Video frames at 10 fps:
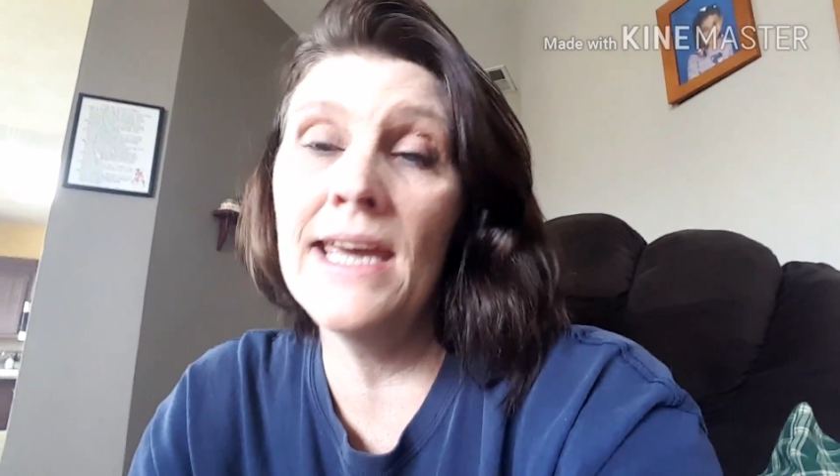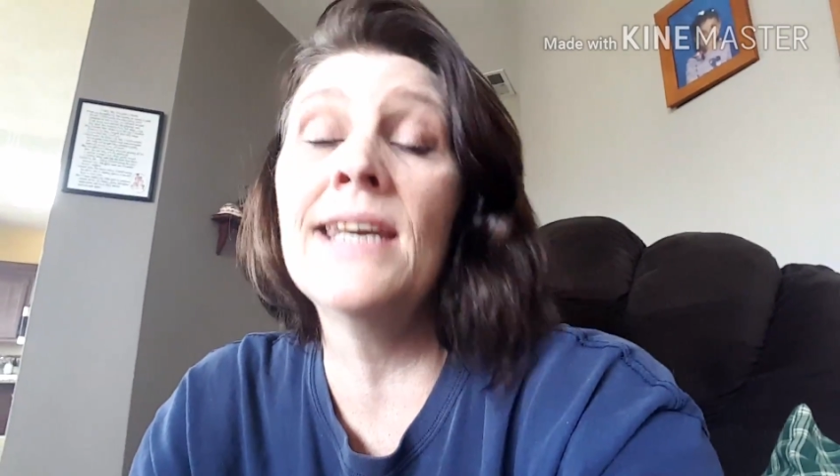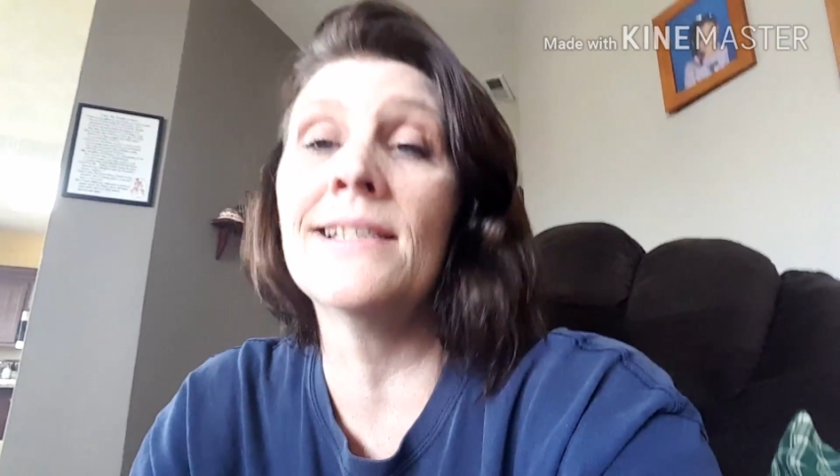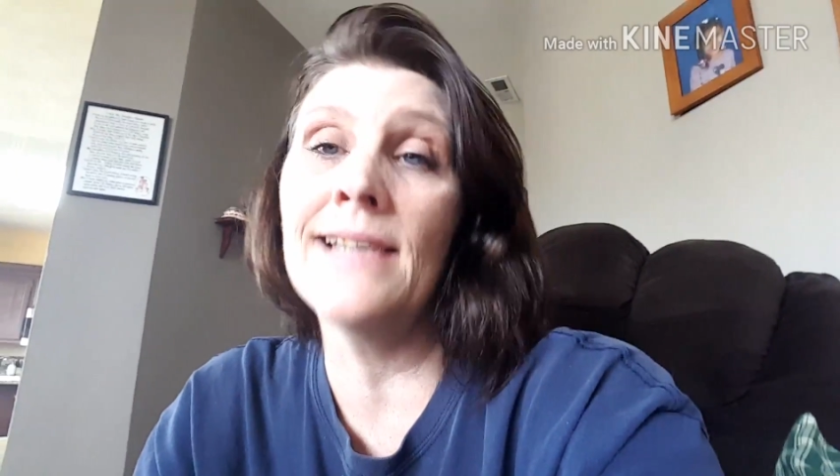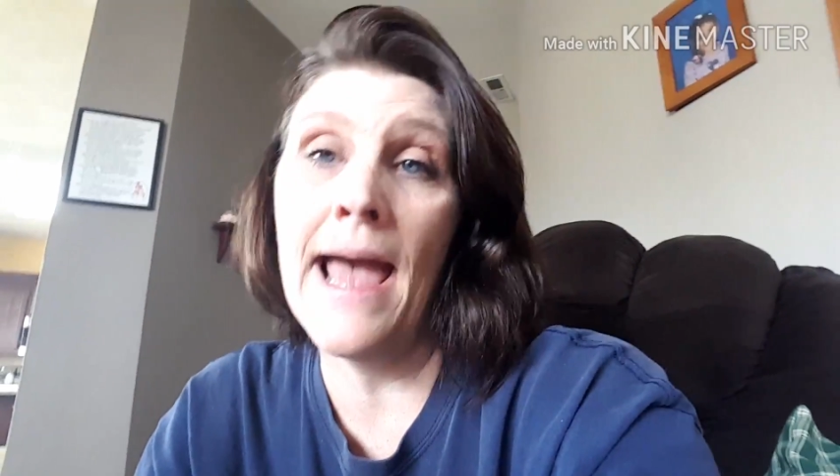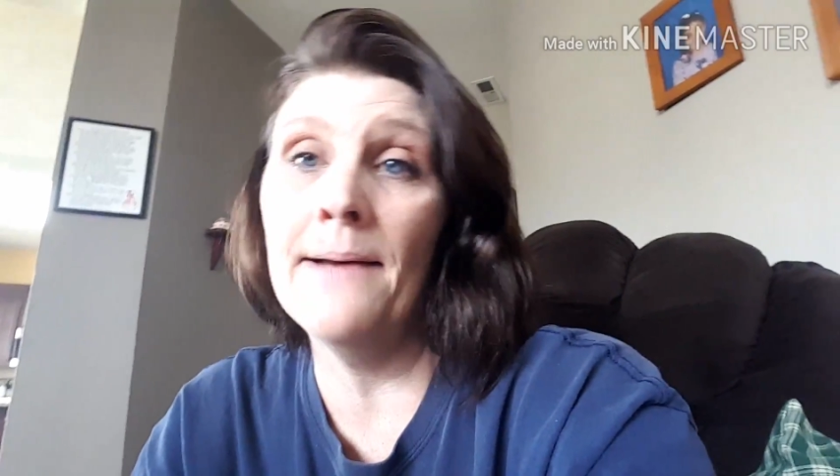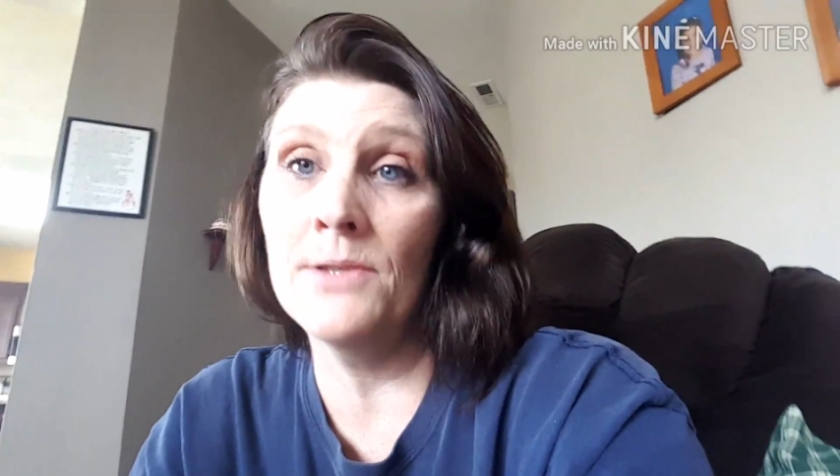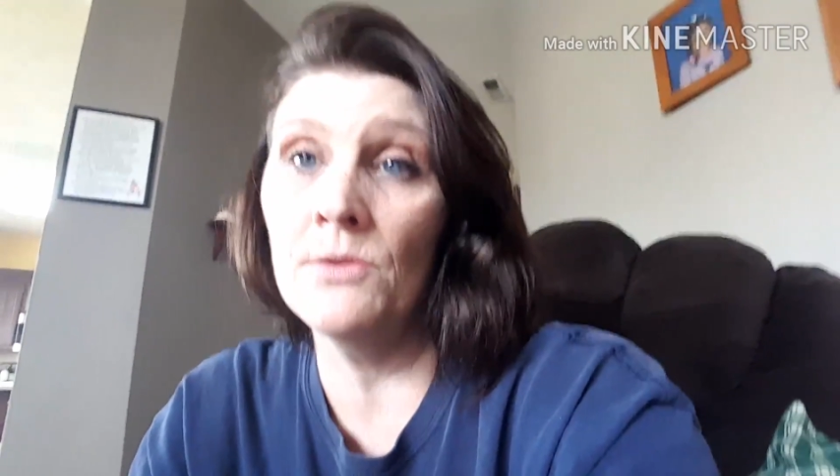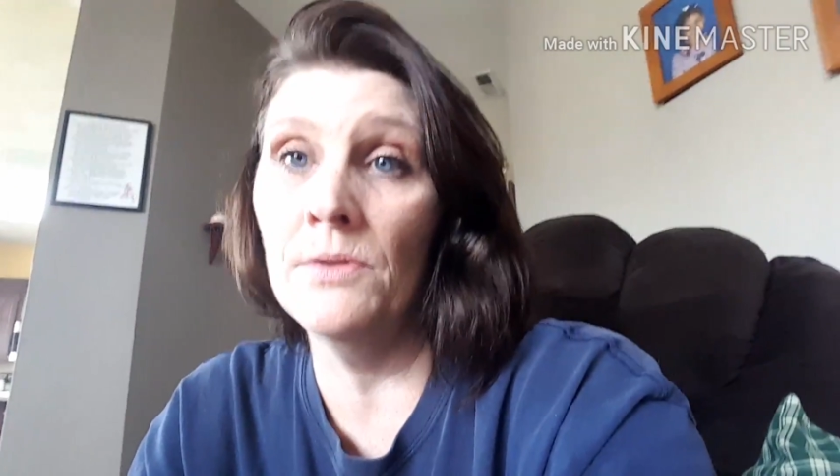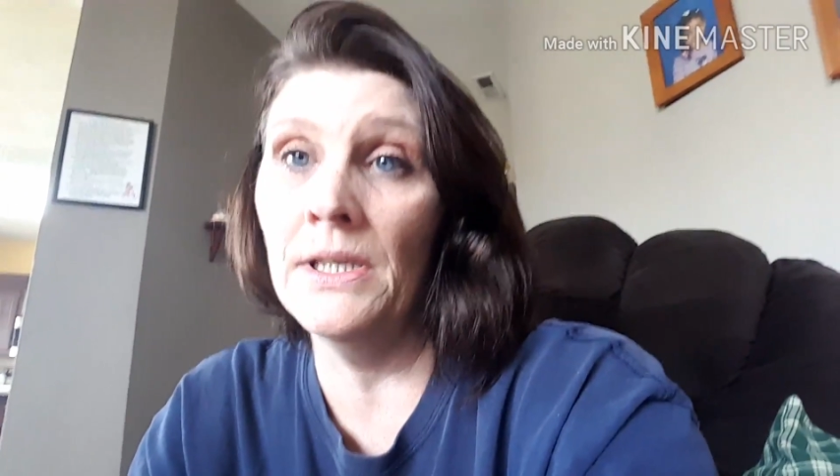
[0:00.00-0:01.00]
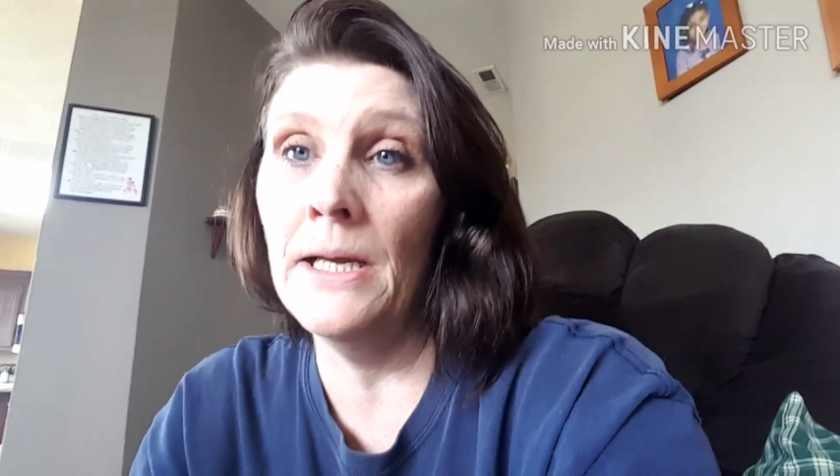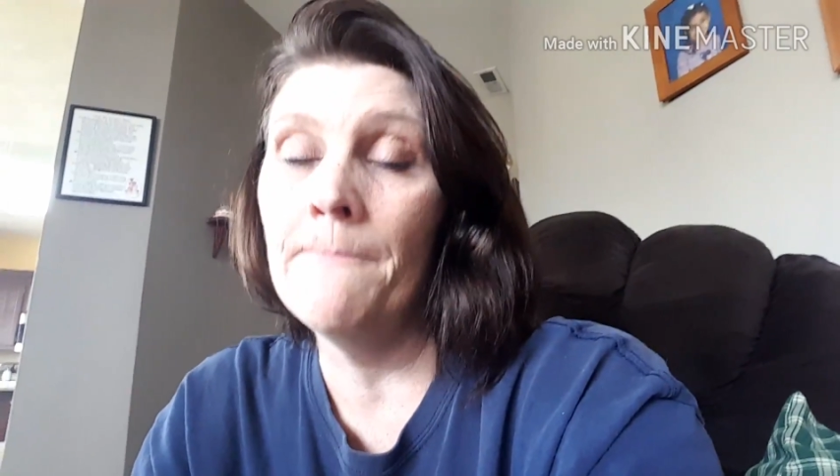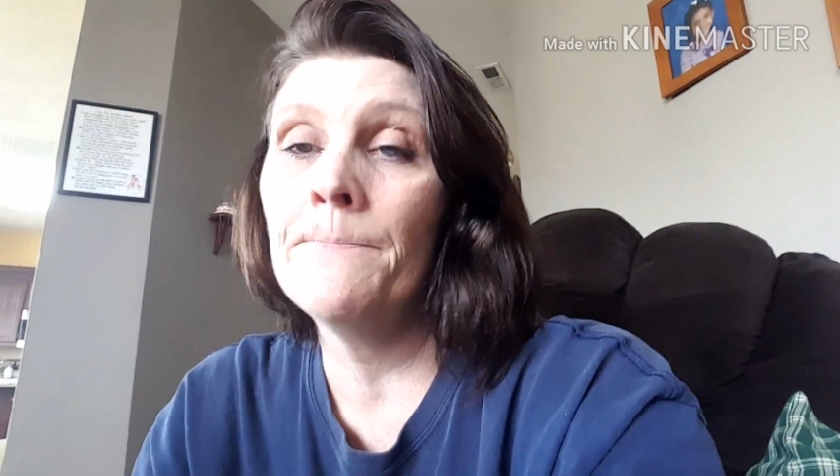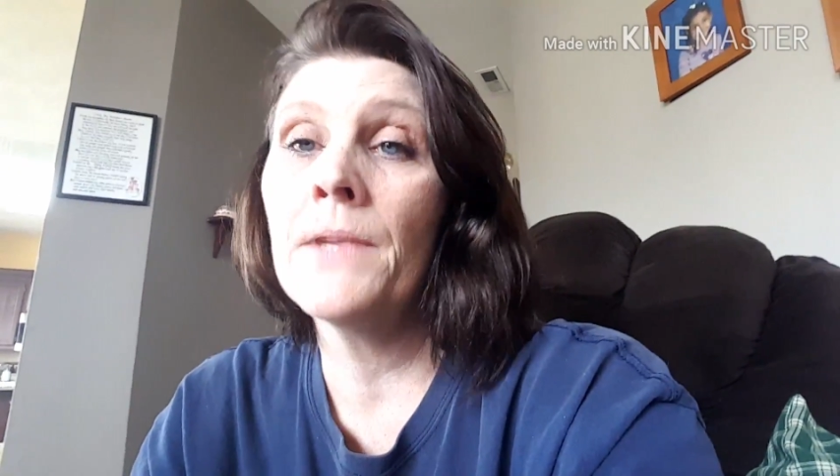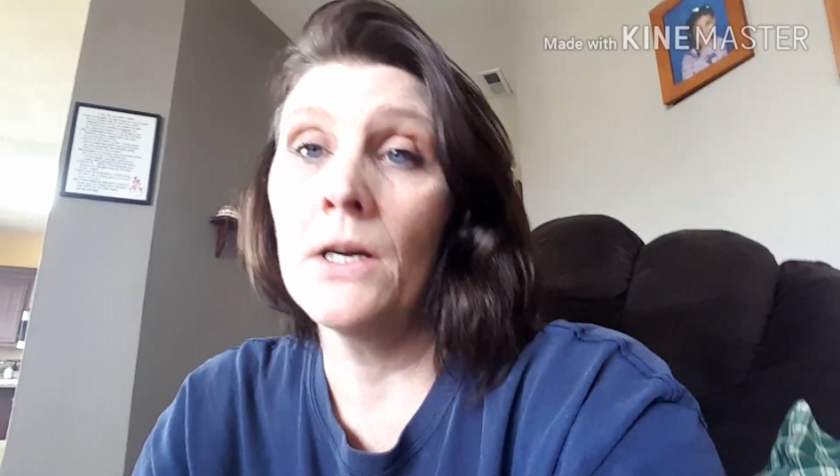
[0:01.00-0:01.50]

It is absolutely